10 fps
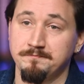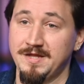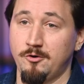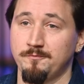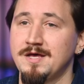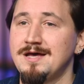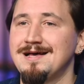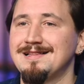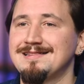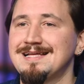Now,
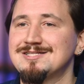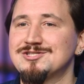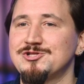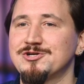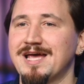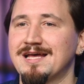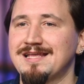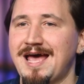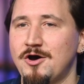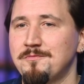let's look at
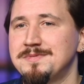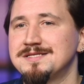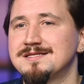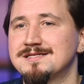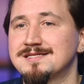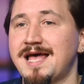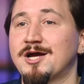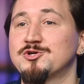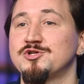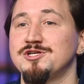how businesses
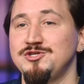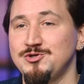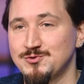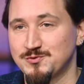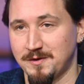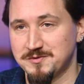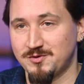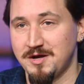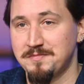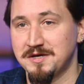actually use web
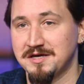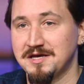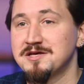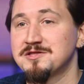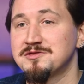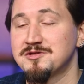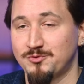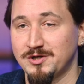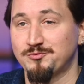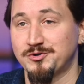scraping in the
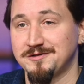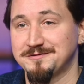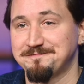real world.